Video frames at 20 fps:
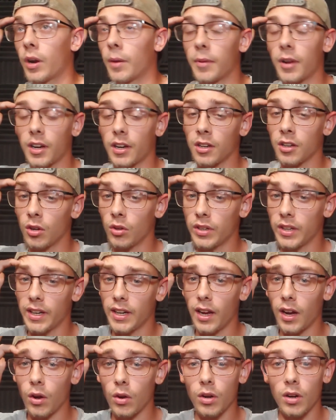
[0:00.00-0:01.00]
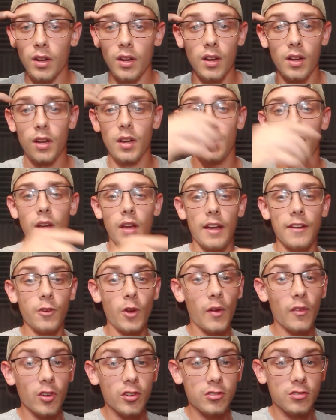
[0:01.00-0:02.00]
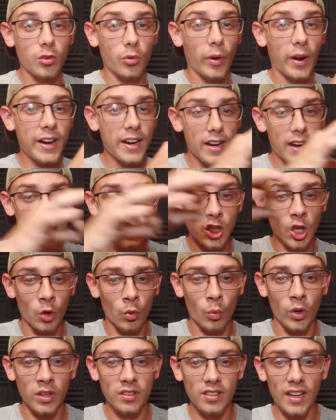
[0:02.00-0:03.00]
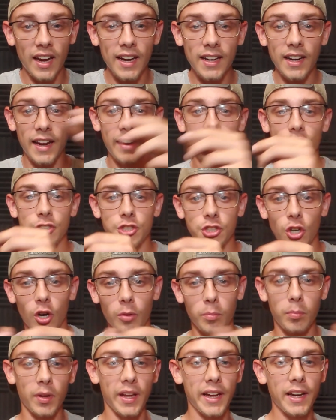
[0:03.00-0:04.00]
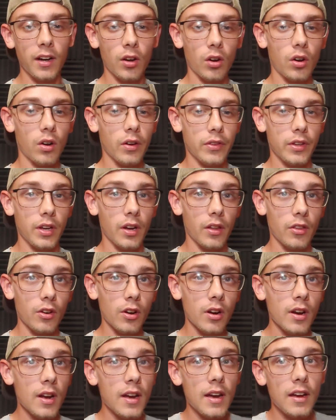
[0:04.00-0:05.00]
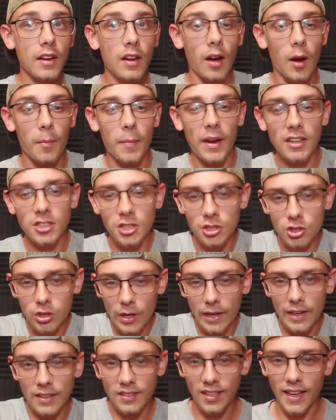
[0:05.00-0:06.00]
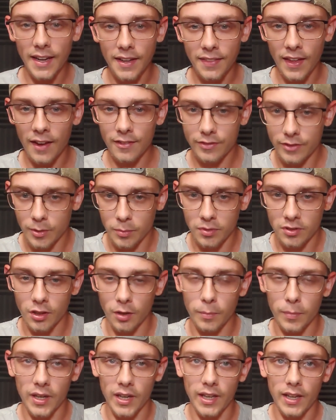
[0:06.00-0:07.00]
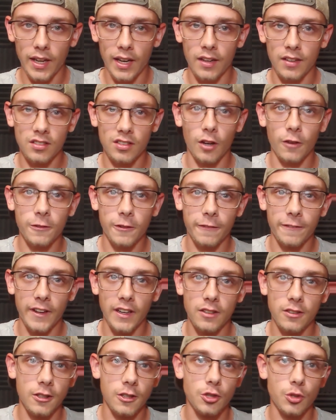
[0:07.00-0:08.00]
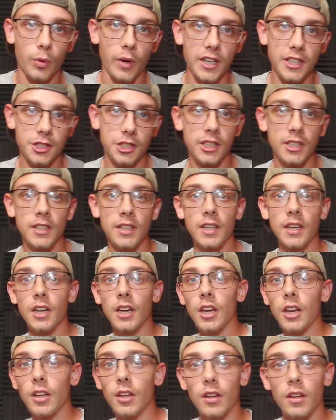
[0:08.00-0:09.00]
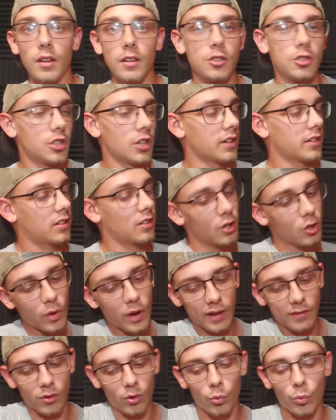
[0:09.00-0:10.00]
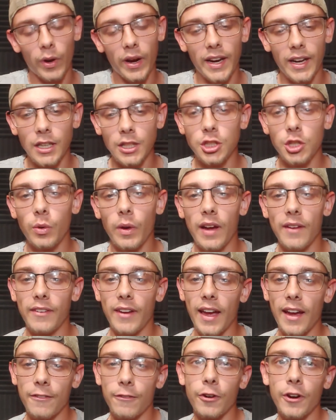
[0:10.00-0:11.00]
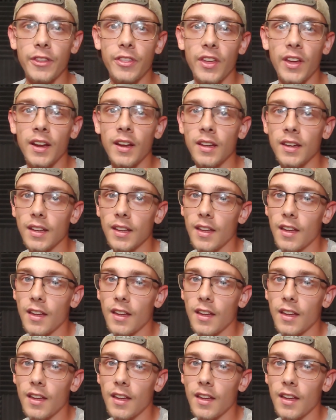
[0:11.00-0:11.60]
I'm not going to go dig it out. If you have a serrated edge on one side and a sharp blade on the other, imagine trying to take that from somebody in a self-defense situation. Just, you have the range, you have everything.